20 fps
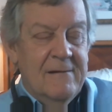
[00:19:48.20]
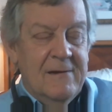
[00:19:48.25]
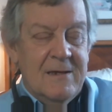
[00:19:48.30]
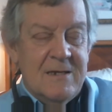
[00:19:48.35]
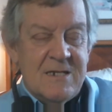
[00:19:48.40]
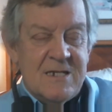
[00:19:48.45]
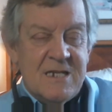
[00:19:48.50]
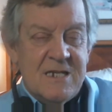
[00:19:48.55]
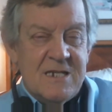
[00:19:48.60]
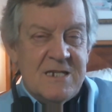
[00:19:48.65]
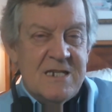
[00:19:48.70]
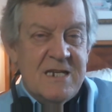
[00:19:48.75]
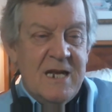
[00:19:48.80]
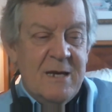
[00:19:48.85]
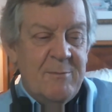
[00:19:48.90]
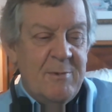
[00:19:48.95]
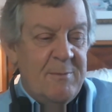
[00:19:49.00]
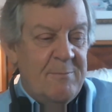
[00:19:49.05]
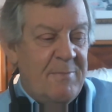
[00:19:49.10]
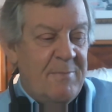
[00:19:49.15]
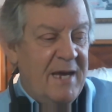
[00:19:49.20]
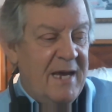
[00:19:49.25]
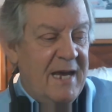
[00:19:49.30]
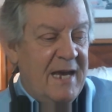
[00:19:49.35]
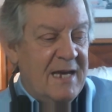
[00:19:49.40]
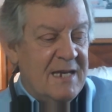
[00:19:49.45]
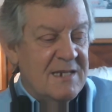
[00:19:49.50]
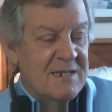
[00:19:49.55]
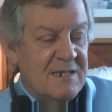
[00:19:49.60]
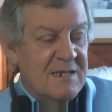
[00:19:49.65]
since Debbie
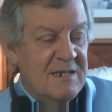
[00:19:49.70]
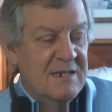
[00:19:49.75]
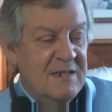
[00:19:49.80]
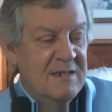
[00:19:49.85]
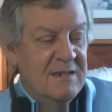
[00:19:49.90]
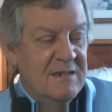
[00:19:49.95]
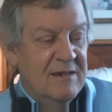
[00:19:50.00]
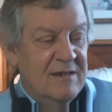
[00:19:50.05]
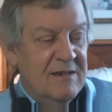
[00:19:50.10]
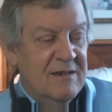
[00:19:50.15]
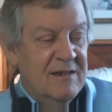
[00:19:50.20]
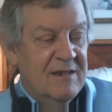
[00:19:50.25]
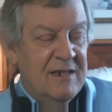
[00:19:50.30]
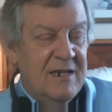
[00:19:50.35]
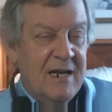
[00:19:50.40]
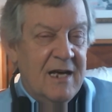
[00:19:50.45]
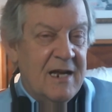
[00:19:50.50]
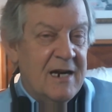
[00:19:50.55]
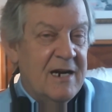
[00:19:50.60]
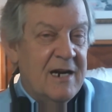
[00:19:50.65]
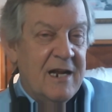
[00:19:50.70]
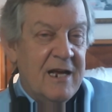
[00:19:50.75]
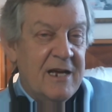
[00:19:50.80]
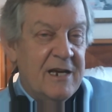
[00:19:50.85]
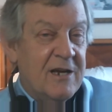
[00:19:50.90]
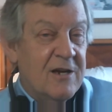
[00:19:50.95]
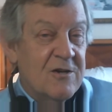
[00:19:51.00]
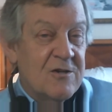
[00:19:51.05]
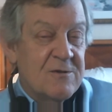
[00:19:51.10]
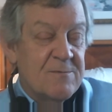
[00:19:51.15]
passed, and not a day
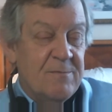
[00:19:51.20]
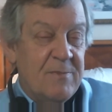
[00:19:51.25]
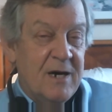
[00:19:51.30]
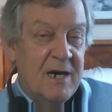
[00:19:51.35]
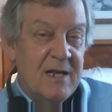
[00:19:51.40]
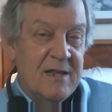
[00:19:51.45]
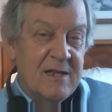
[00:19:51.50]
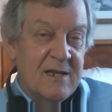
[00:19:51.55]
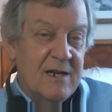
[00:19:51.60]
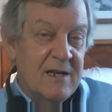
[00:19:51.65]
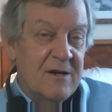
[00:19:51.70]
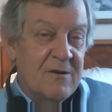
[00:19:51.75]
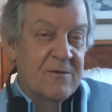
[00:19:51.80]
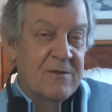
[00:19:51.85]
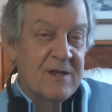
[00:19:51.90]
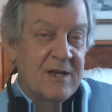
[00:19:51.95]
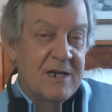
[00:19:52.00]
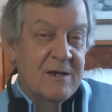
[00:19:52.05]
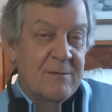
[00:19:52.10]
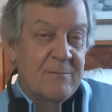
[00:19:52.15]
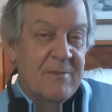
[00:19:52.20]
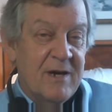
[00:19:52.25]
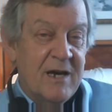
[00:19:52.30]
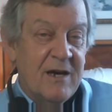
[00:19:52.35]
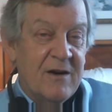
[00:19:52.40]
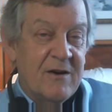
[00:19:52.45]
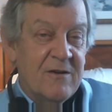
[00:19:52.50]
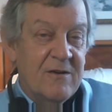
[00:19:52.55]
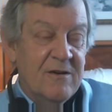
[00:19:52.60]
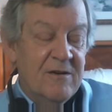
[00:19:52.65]
goes by that I don't think
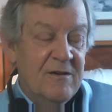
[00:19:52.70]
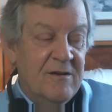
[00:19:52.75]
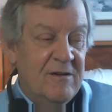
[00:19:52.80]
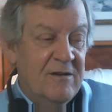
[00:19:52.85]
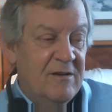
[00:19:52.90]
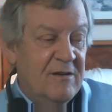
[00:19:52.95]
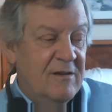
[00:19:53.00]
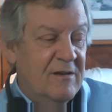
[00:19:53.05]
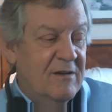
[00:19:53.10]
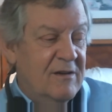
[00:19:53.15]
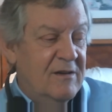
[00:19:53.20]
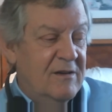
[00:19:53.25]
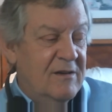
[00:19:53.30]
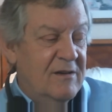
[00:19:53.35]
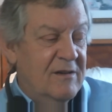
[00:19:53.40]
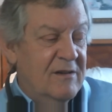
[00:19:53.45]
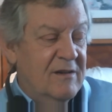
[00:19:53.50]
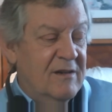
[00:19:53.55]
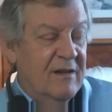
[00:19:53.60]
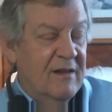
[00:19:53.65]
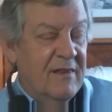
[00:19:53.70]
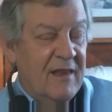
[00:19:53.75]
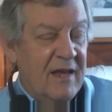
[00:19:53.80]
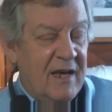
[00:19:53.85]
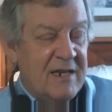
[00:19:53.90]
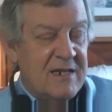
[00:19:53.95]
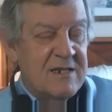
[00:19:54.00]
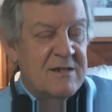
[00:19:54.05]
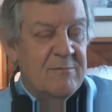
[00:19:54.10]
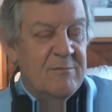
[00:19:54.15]
about her.
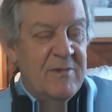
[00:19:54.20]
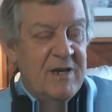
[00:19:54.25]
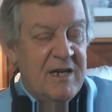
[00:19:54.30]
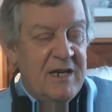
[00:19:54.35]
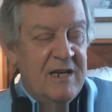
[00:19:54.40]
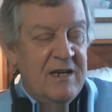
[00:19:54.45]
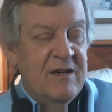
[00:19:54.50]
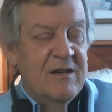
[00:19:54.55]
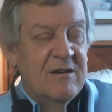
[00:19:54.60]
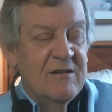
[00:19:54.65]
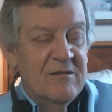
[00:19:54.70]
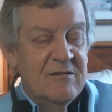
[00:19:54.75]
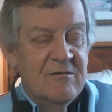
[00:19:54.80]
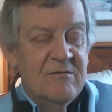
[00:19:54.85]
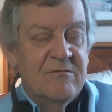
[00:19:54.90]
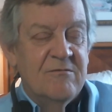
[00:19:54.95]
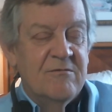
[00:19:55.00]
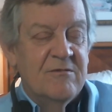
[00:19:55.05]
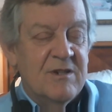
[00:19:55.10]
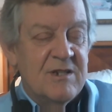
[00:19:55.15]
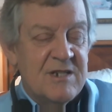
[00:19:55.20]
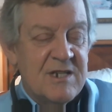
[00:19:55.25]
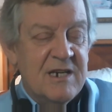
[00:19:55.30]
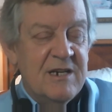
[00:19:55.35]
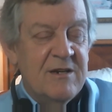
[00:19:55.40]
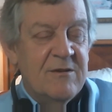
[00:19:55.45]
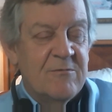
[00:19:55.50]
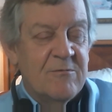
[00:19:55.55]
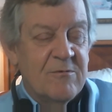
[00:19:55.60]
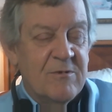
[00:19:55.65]
That to me was
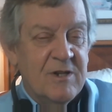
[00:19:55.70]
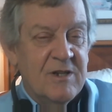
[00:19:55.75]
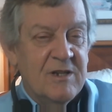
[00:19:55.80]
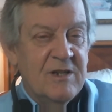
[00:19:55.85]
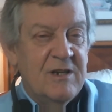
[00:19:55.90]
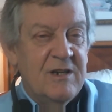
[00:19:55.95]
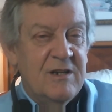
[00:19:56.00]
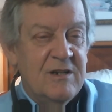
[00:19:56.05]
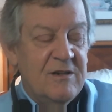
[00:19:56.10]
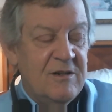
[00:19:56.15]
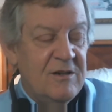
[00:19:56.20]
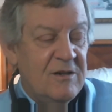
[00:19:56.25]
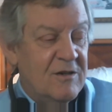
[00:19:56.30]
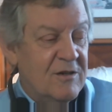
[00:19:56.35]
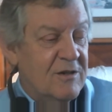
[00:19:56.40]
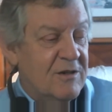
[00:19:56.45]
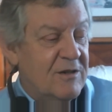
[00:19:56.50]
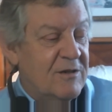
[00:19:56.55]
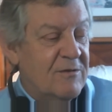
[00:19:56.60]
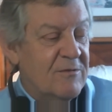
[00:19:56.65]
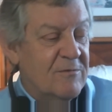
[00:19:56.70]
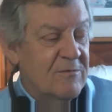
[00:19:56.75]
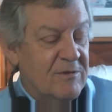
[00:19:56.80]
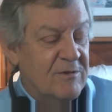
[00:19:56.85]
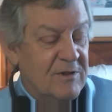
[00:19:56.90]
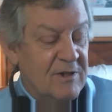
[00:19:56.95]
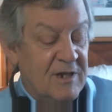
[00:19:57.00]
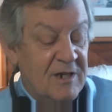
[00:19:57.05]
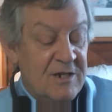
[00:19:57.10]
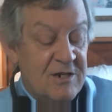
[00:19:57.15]
a really good
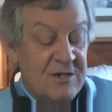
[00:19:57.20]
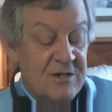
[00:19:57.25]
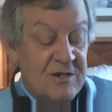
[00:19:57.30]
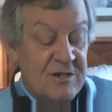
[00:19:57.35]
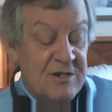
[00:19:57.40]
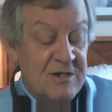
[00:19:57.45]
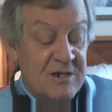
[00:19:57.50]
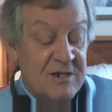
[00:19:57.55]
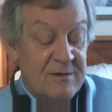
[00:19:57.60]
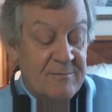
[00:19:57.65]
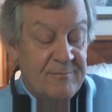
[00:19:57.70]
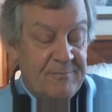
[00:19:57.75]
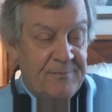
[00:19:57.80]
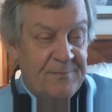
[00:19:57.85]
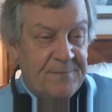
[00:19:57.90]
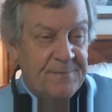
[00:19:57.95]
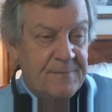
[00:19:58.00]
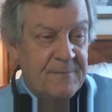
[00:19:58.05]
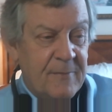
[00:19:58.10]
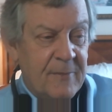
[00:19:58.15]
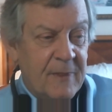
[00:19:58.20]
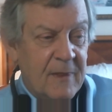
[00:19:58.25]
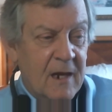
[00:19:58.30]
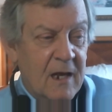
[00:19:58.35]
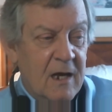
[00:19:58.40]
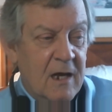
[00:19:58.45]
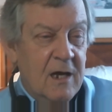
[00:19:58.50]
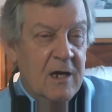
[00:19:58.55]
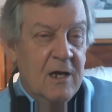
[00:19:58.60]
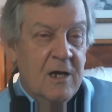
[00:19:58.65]
relationship.
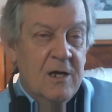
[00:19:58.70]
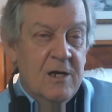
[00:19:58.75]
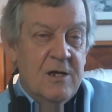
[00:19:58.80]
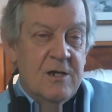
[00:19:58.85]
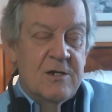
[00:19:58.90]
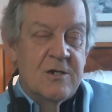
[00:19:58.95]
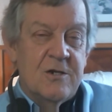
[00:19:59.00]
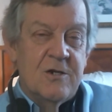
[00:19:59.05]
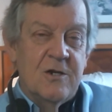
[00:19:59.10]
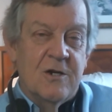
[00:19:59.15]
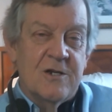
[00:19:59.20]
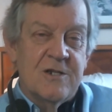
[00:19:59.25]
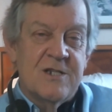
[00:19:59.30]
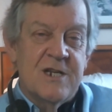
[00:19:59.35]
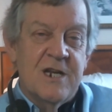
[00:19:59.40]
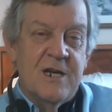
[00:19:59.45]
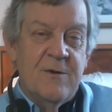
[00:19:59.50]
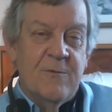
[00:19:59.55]
So y'all stay